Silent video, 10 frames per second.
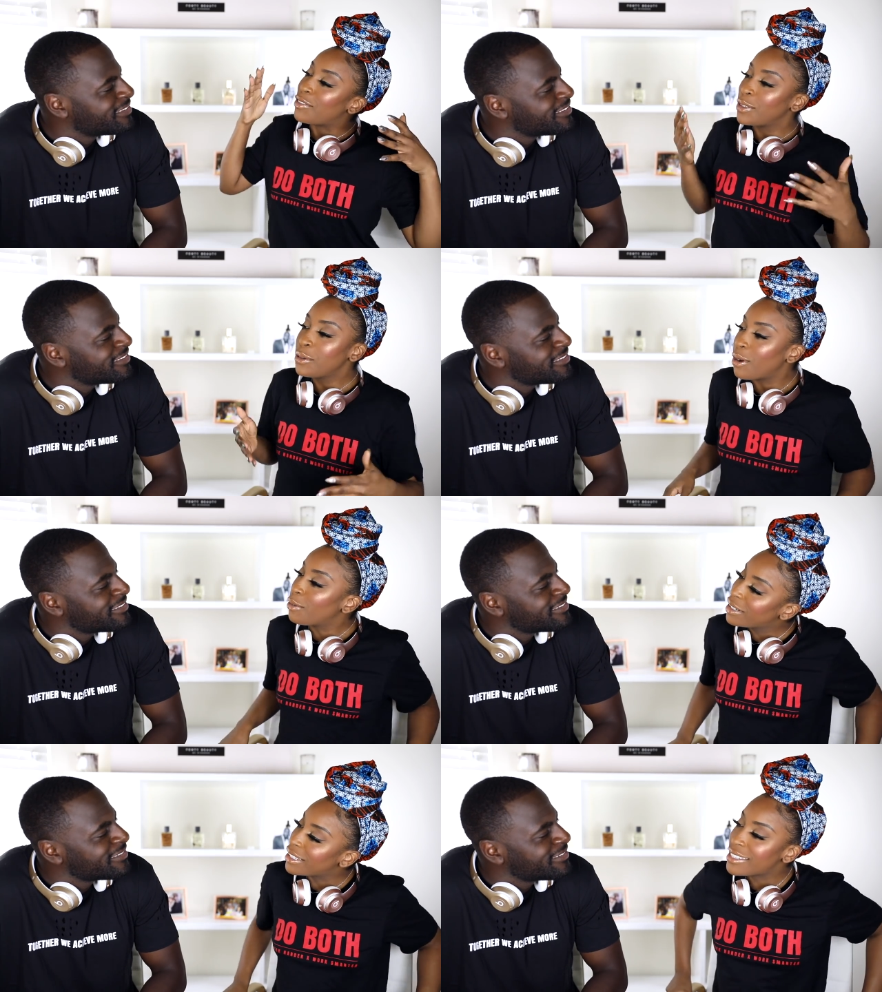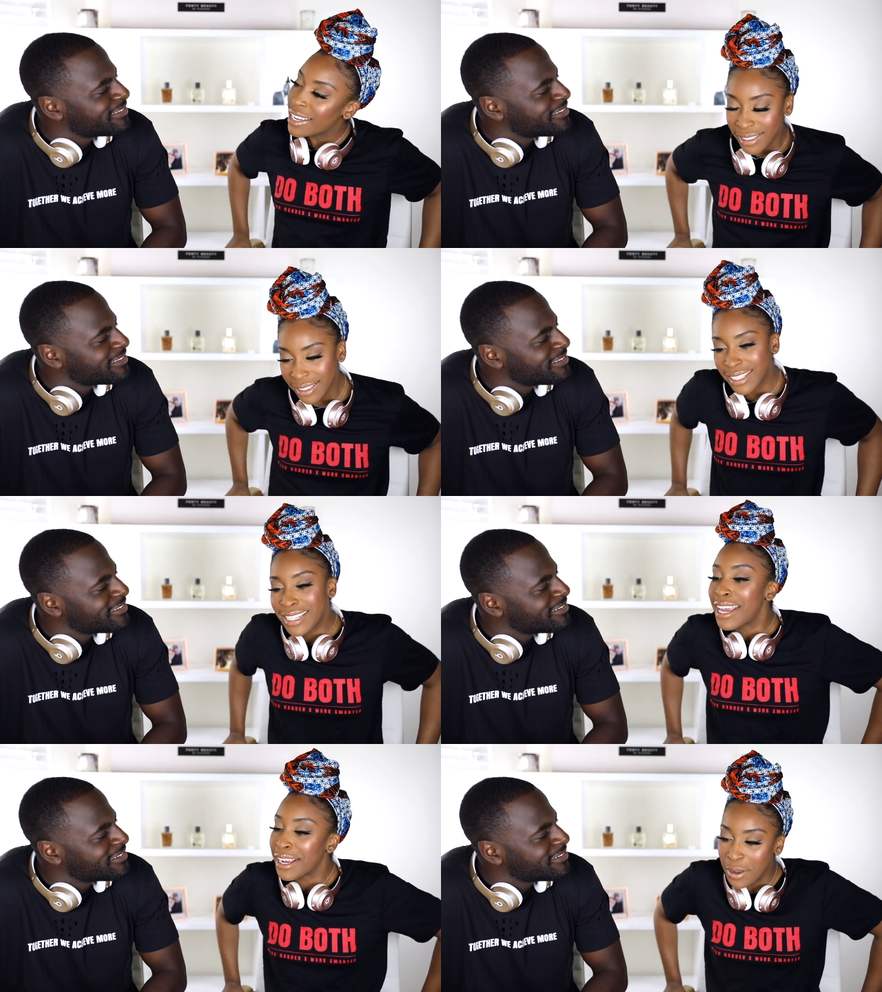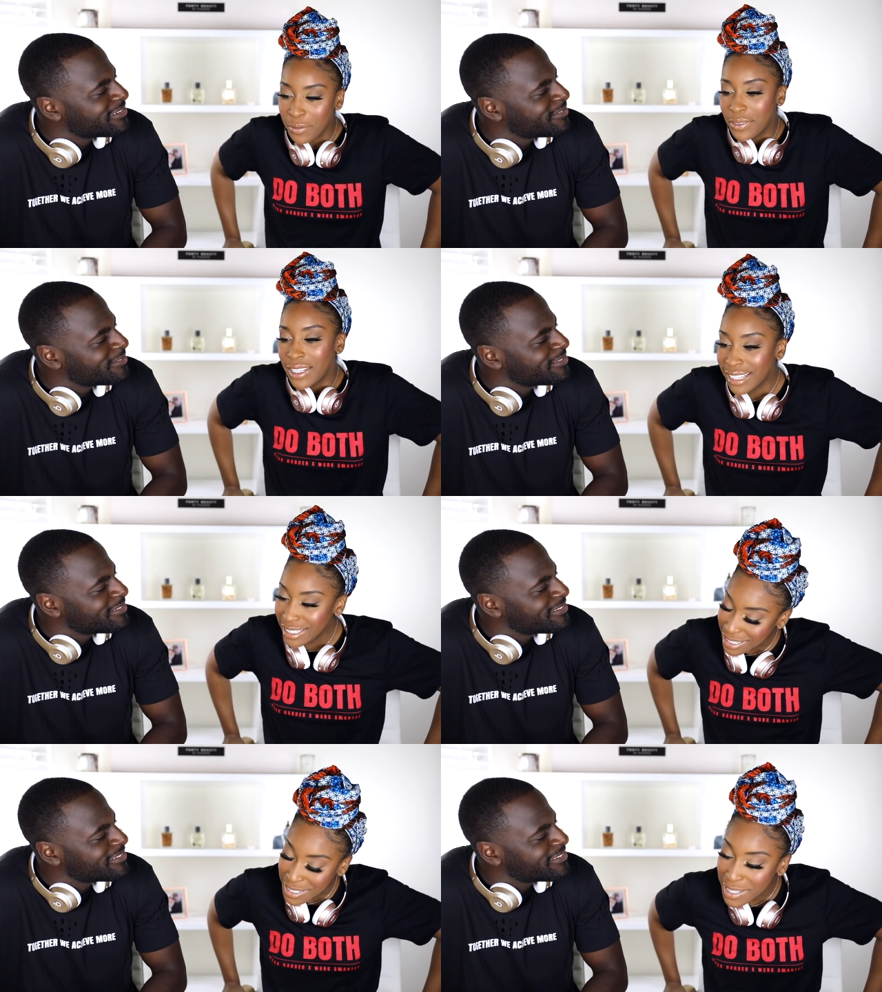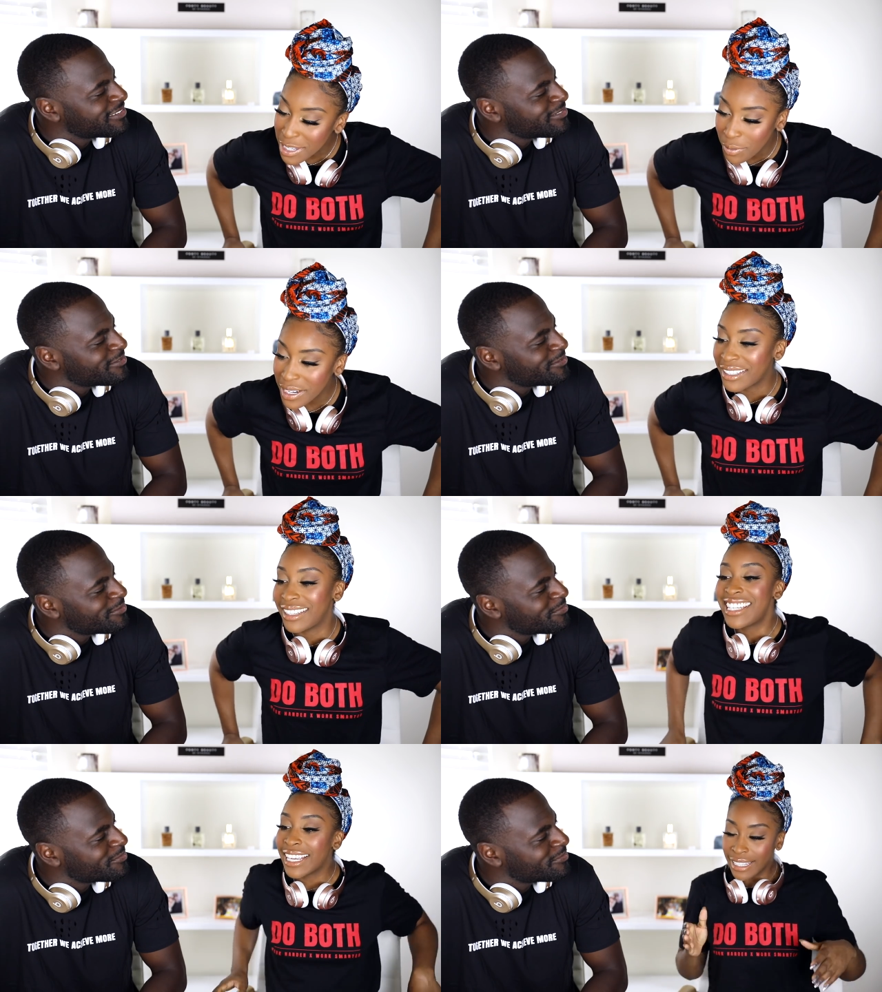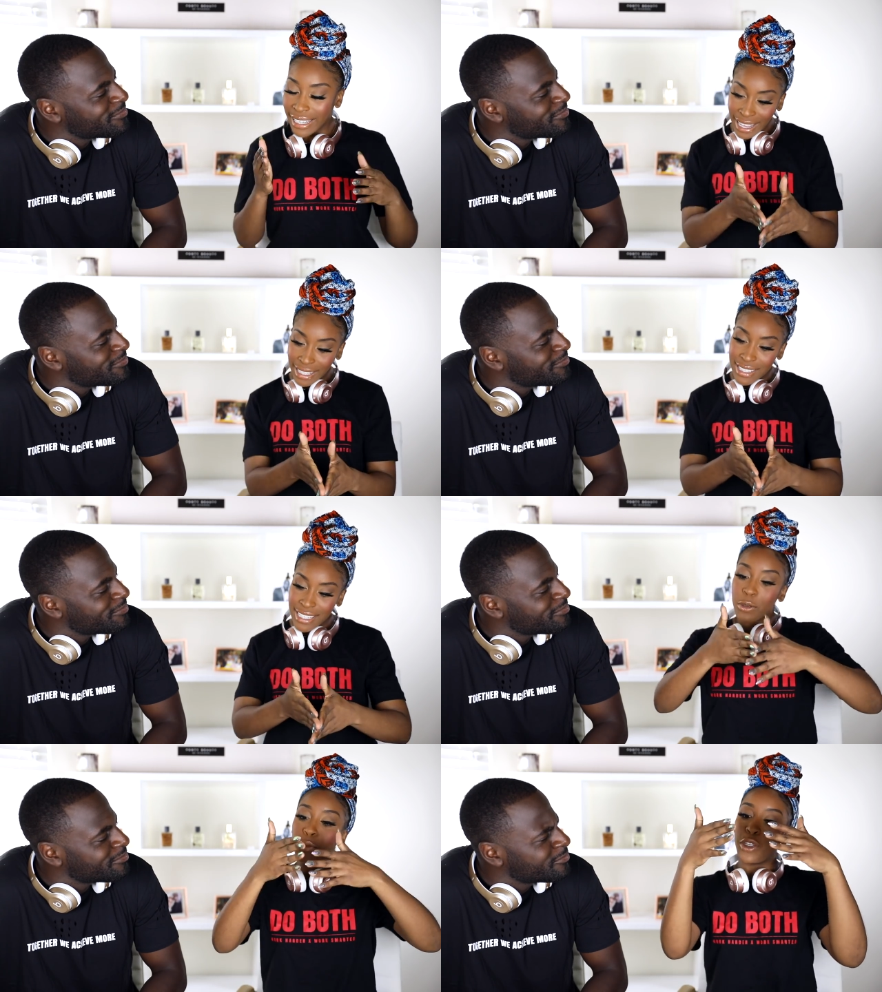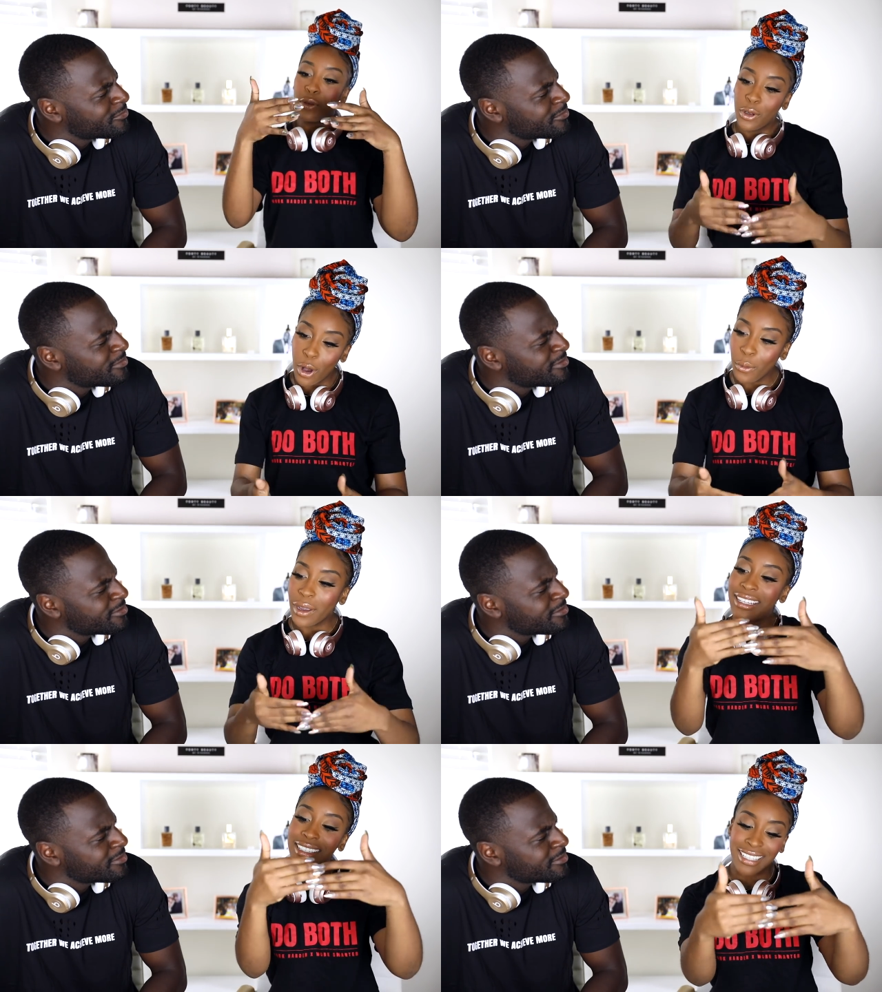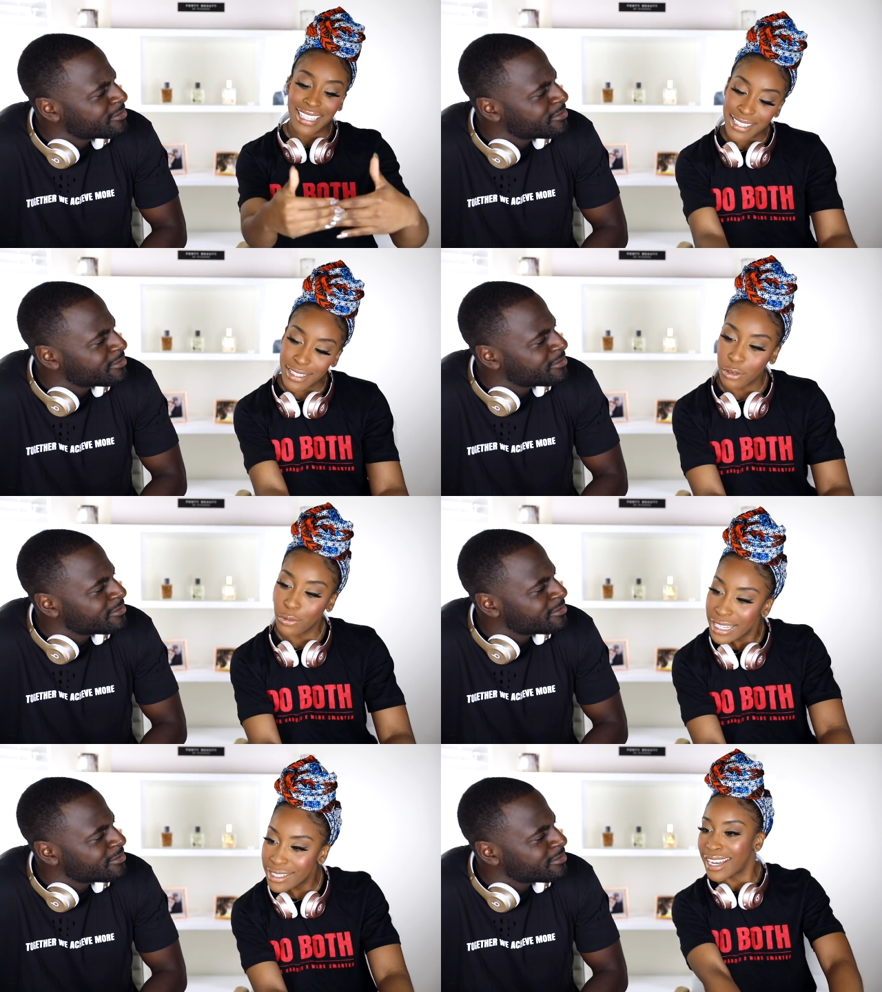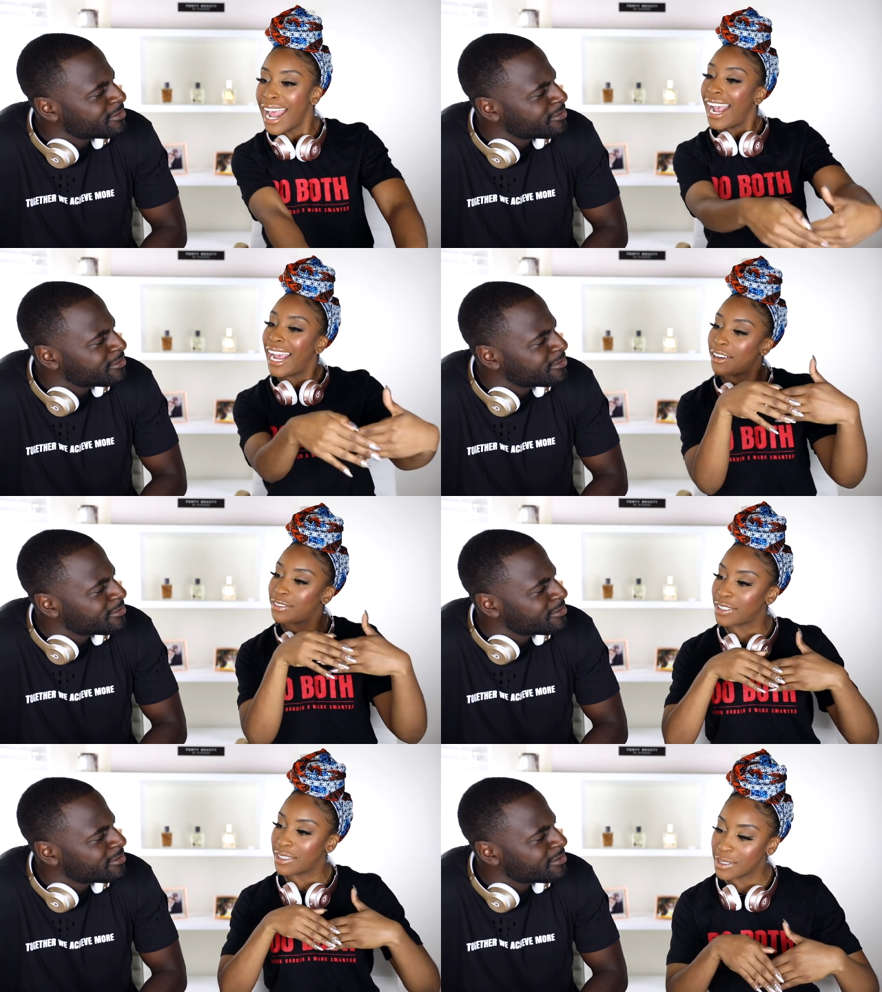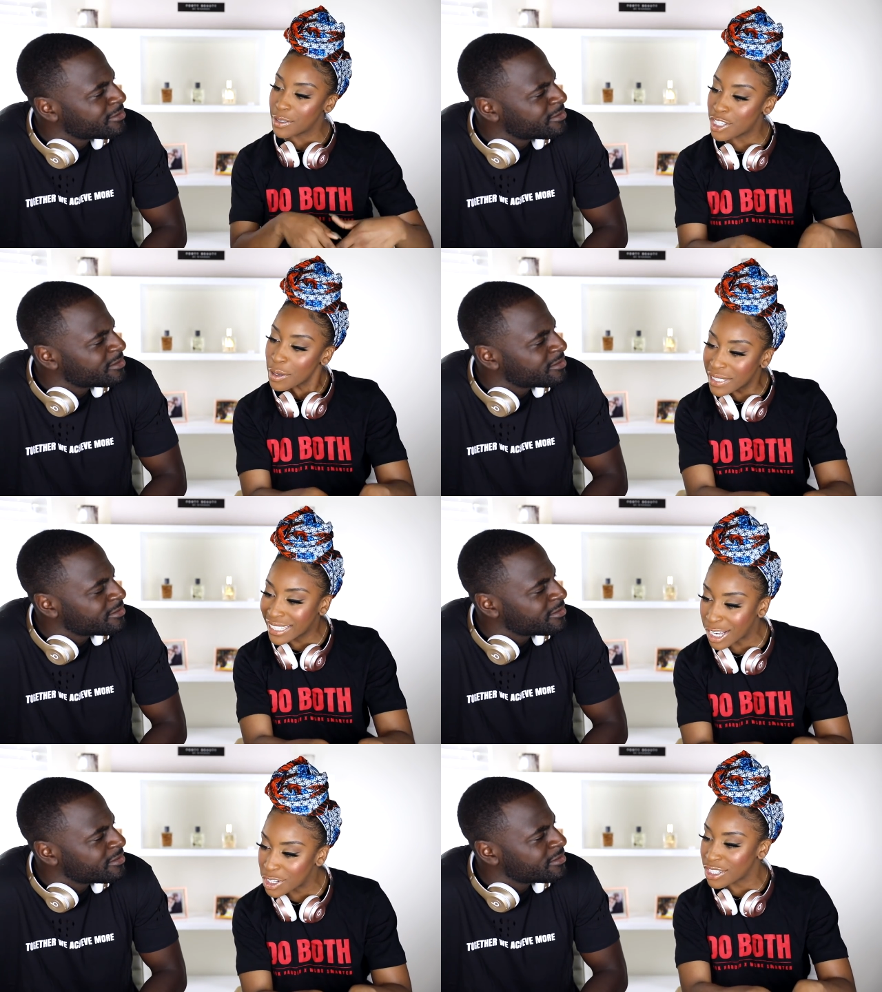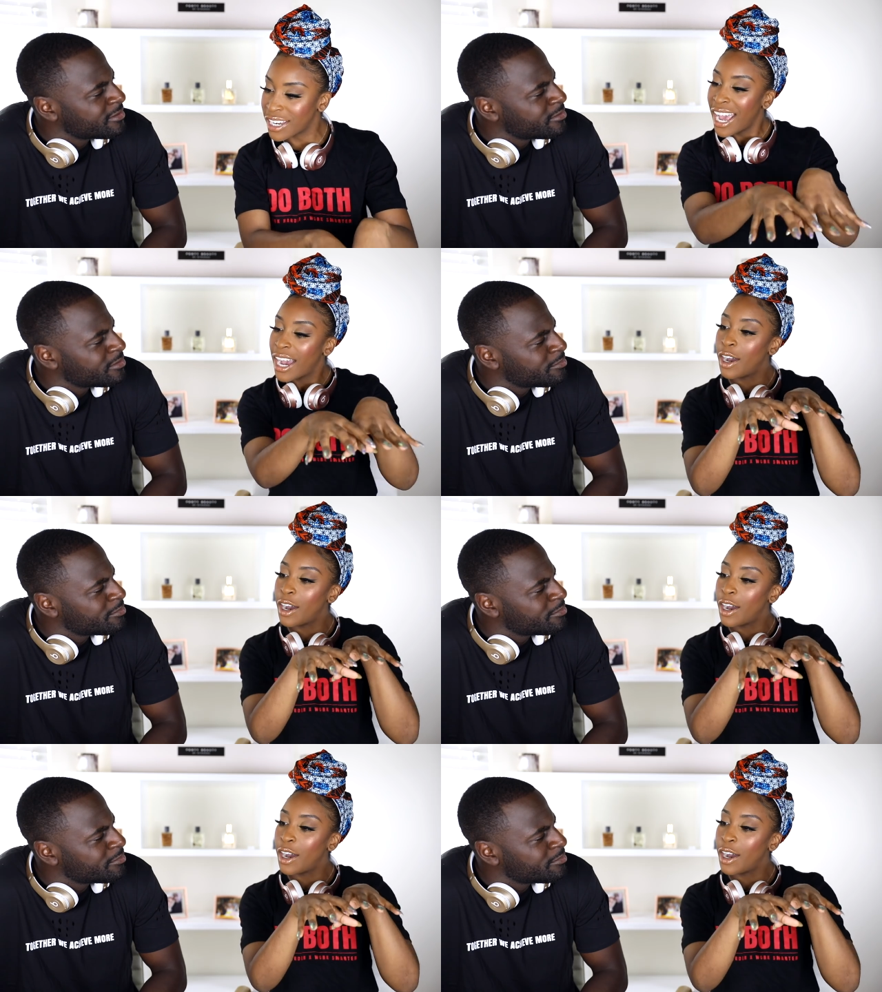Speaker 1: If you don't really technically take into consideration the technicalities when you go into consideration after the subjugation